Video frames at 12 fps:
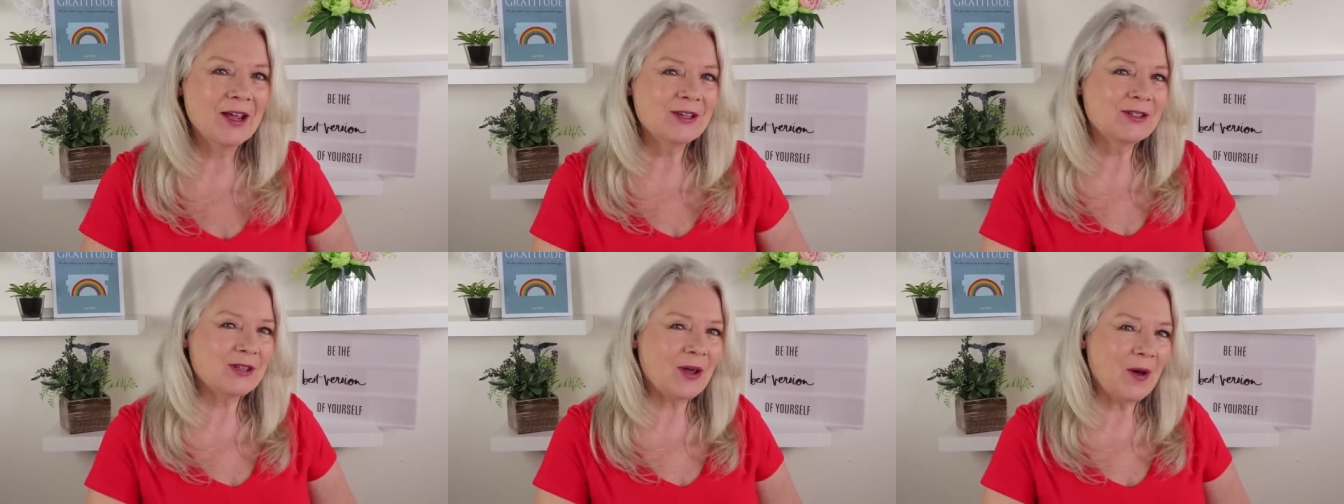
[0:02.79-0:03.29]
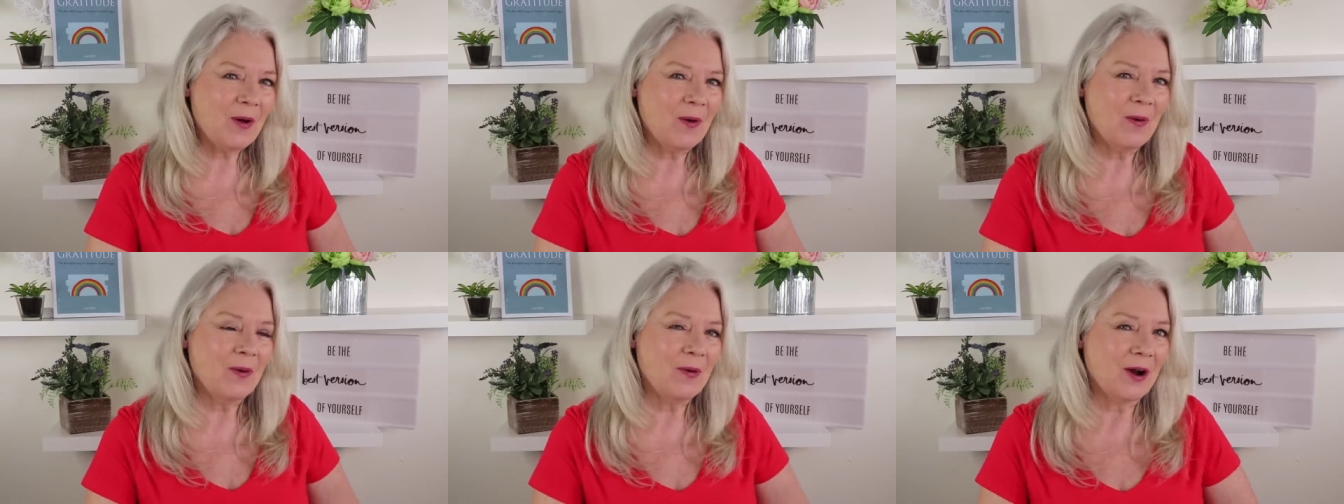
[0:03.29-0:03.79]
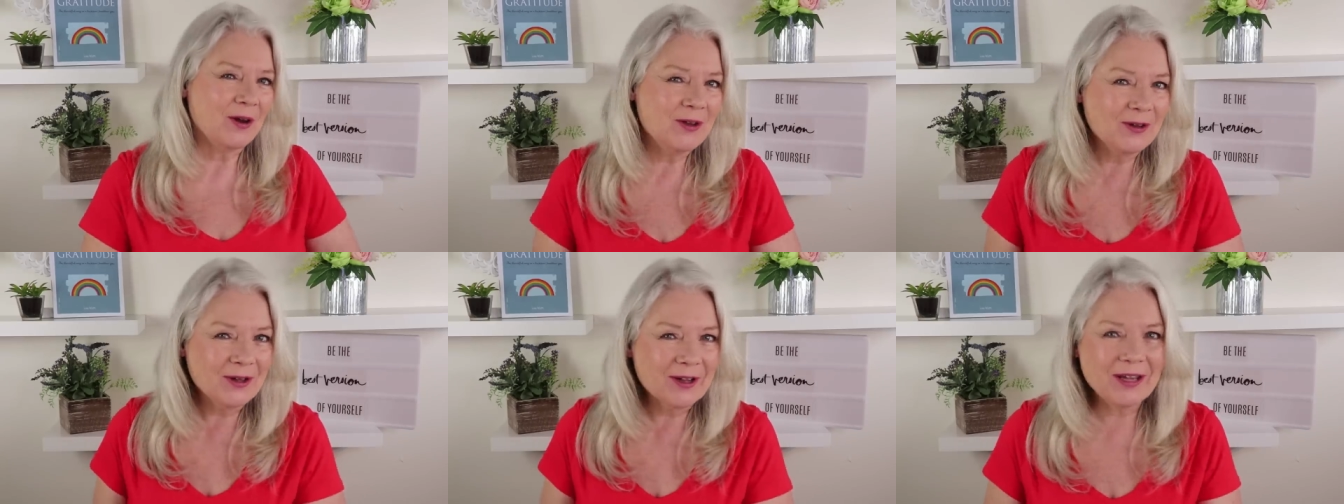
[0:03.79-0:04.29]
So, are
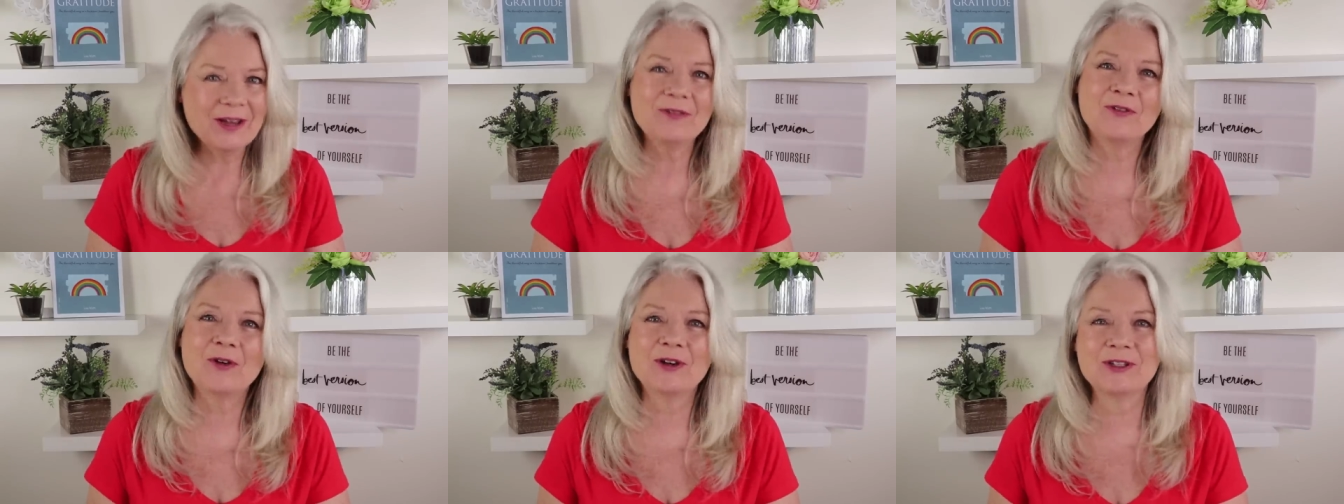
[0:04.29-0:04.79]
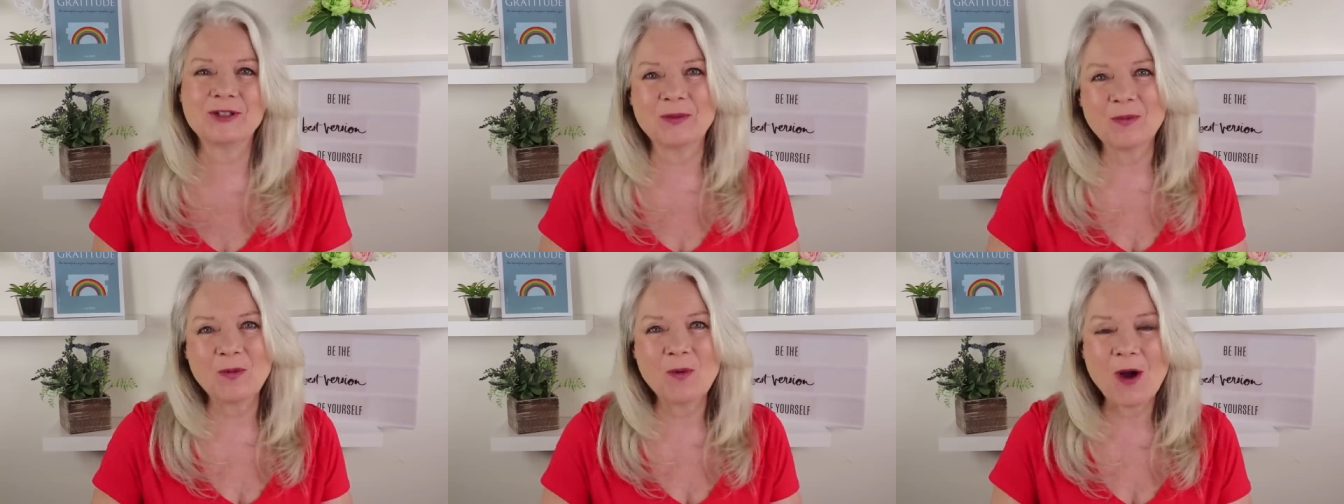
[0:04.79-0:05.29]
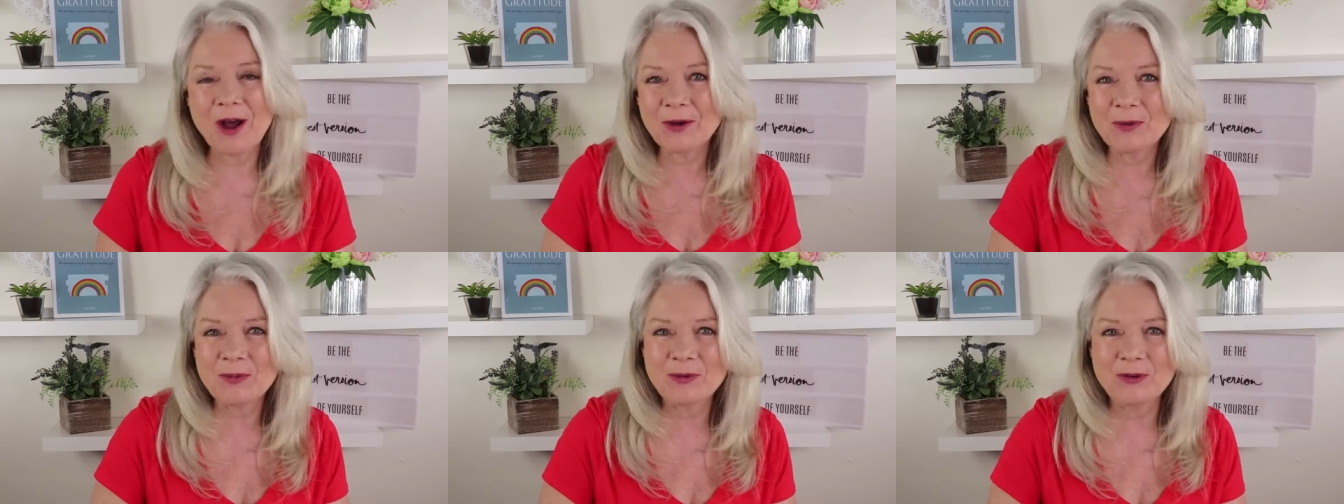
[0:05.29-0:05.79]
you looking for some
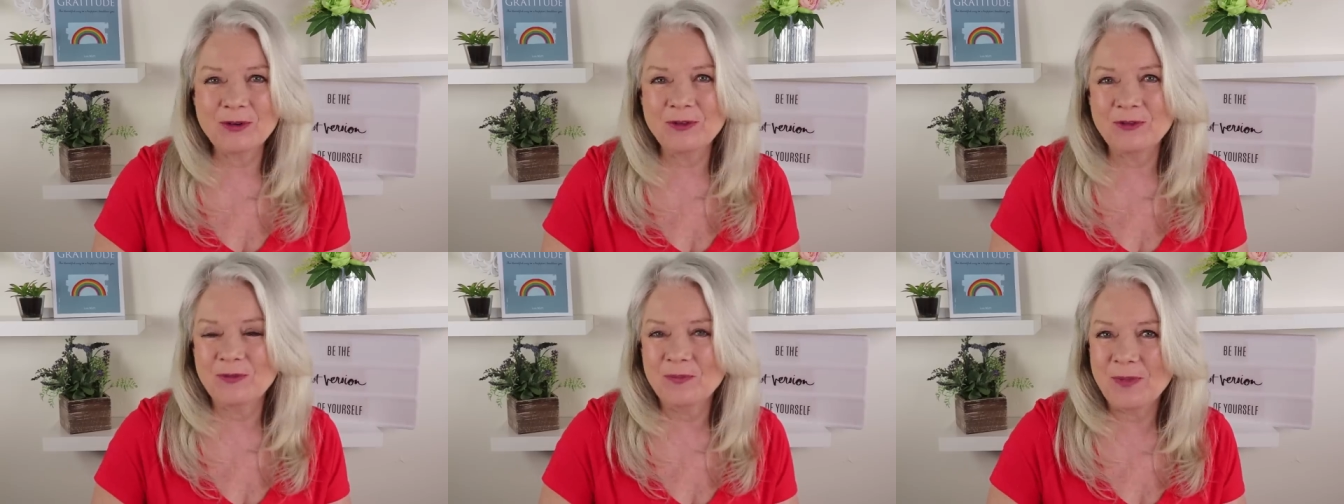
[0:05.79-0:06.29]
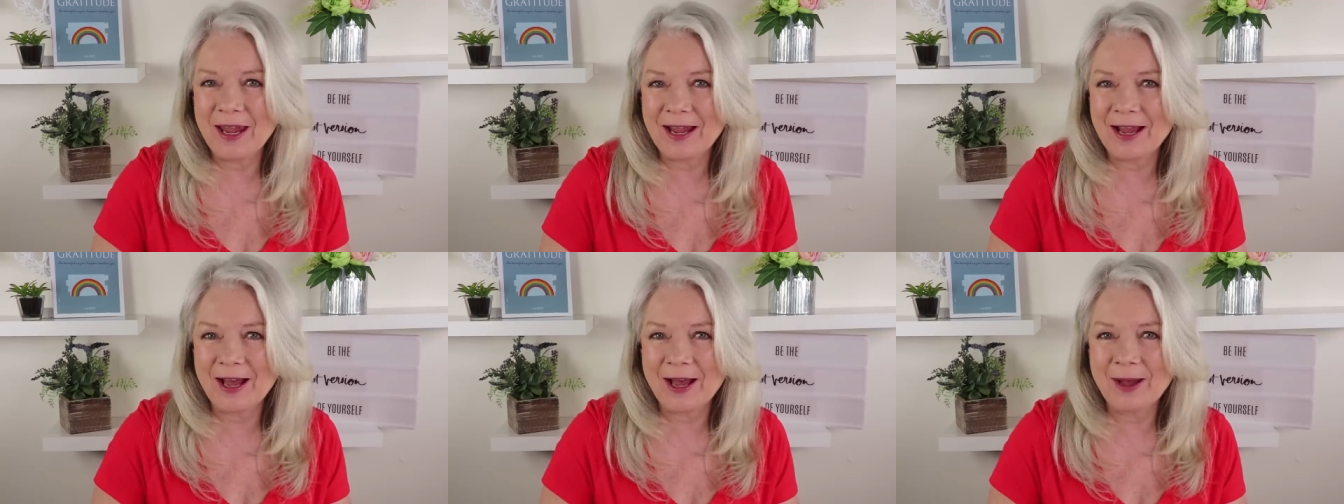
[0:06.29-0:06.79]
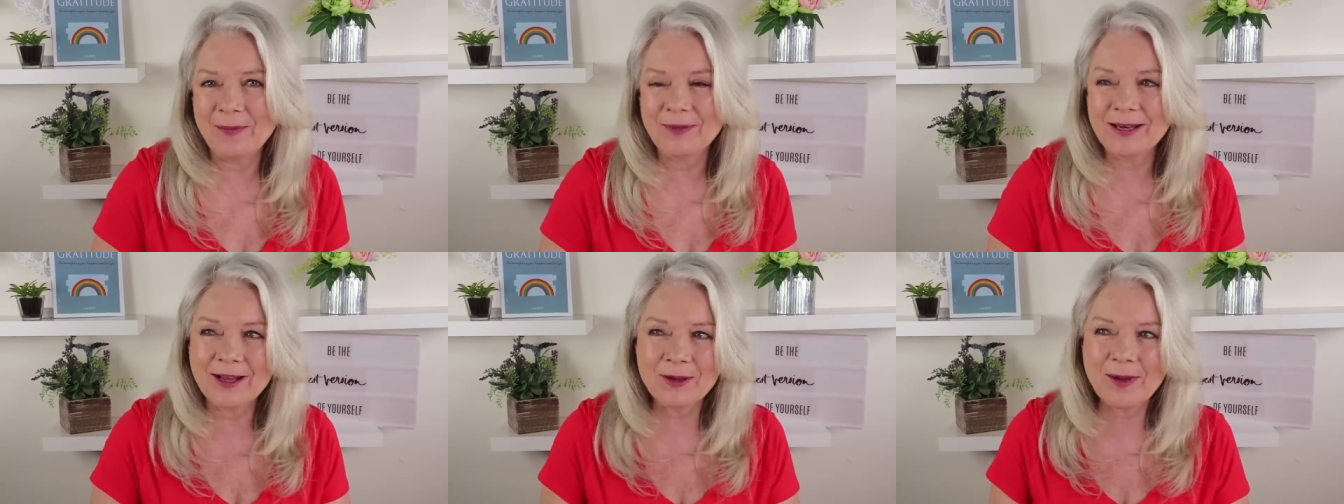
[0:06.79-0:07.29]
waterproof makeup?
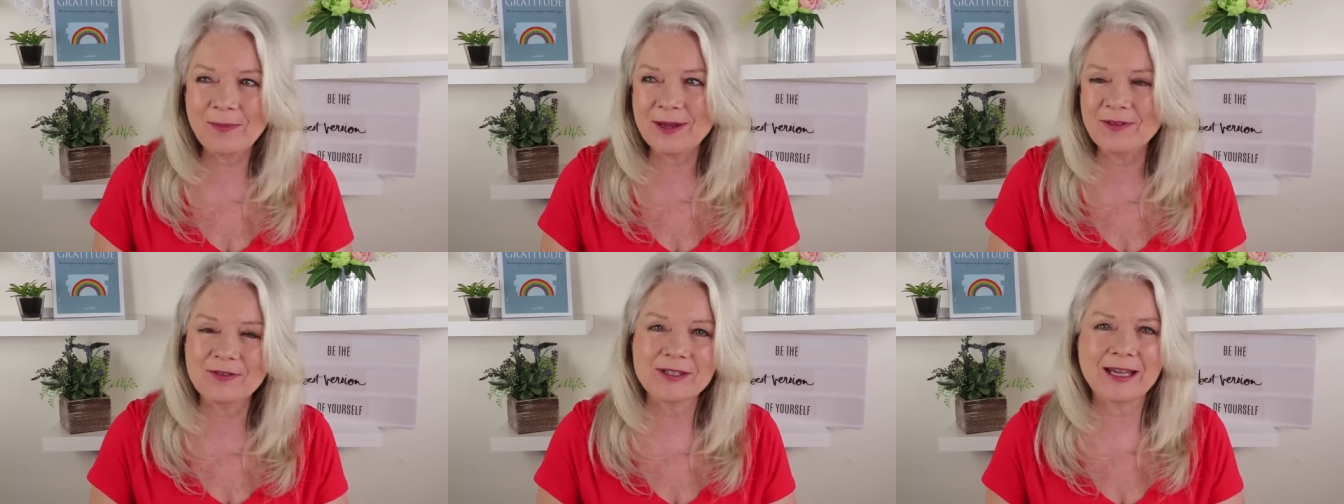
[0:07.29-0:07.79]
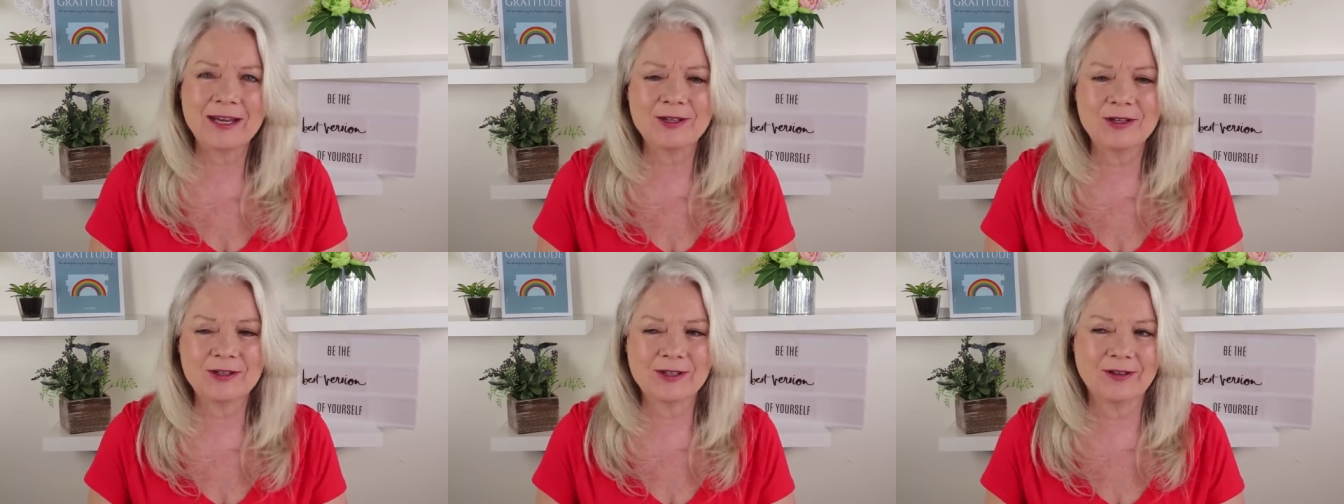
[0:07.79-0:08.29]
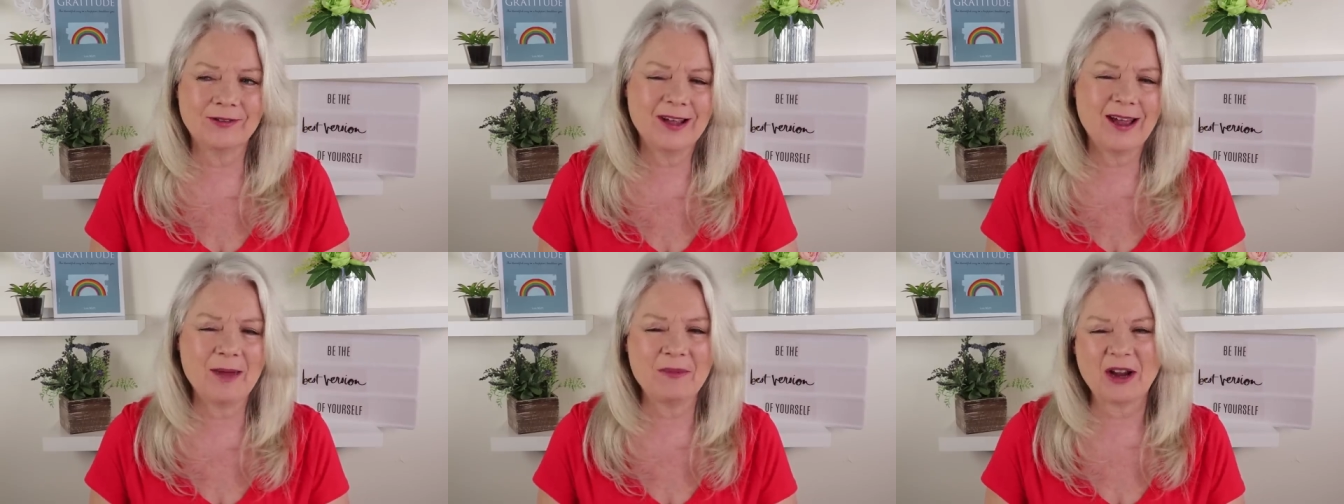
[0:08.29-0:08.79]
Now, you might be even saying to yourself,
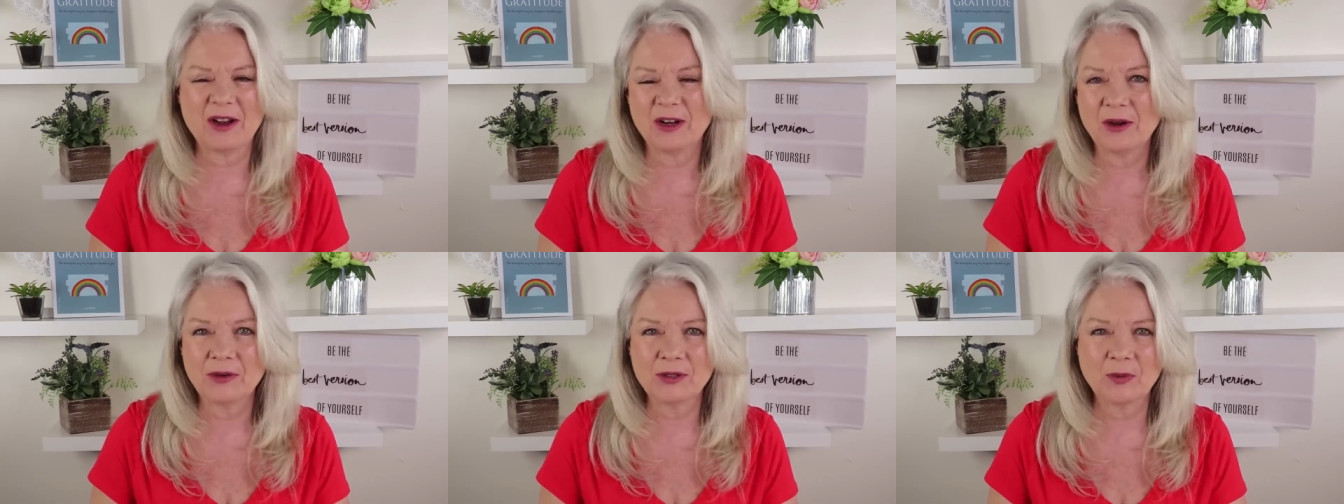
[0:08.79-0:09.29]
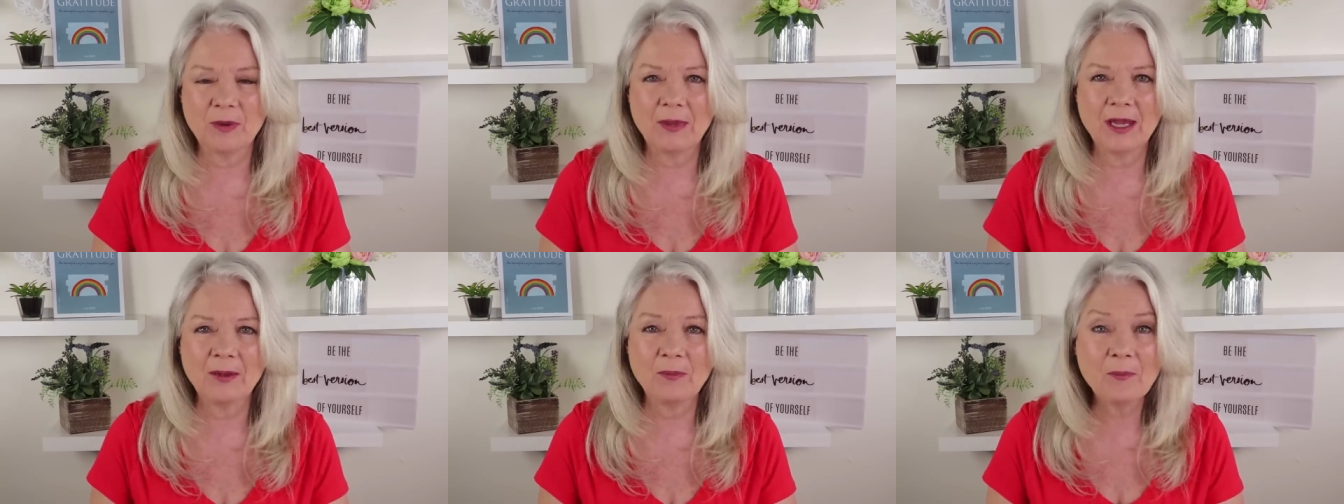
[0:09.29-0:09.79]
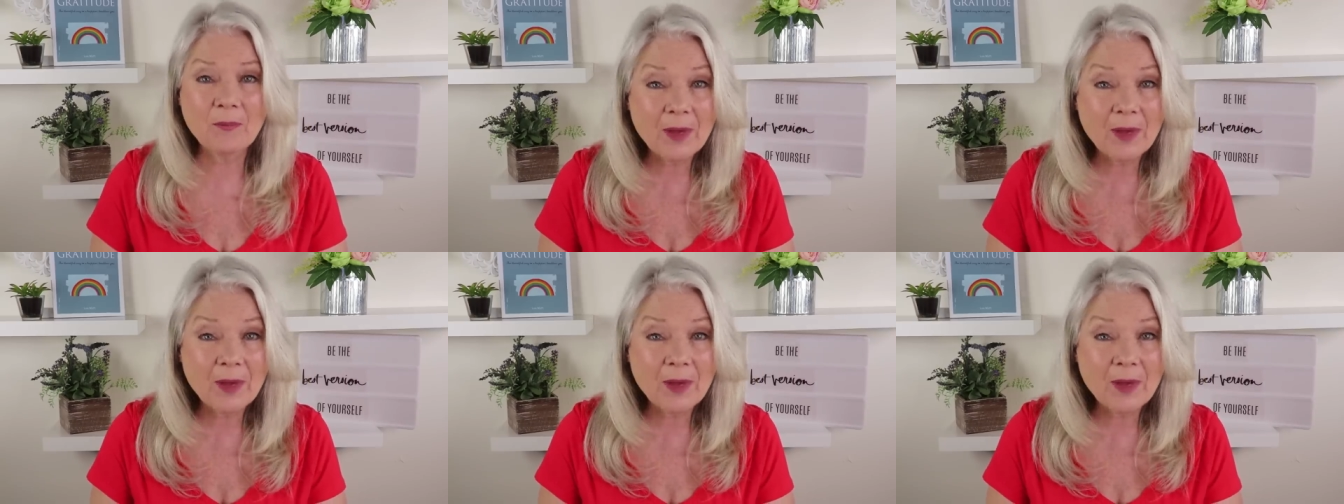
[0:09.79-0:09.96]
no, I'm not going to go swimming.